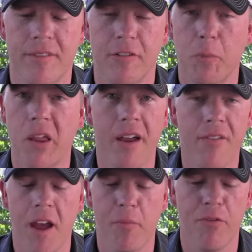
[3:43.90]
display
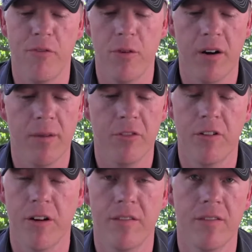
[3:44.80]
of that before. I'm
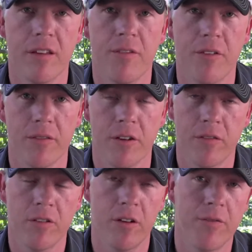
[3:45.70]
sure it's
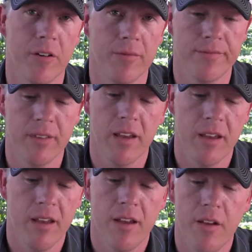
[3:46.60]
there's two different
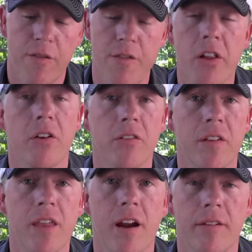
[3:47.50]
fillers
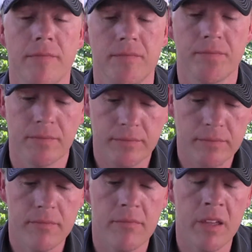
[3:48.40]
in there,
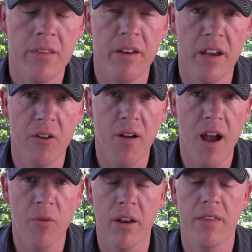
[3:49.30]
the
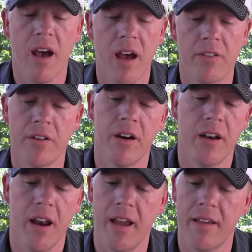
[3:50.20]
Nicaraguan and the
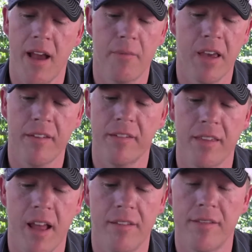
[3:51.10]
Honduran, and I'm guessing
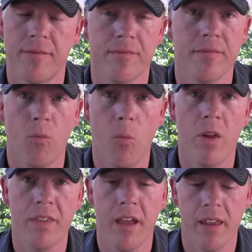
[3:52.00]
that's
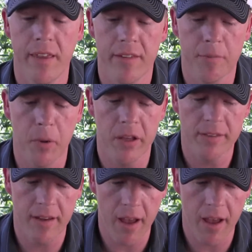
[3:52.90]
what that is. But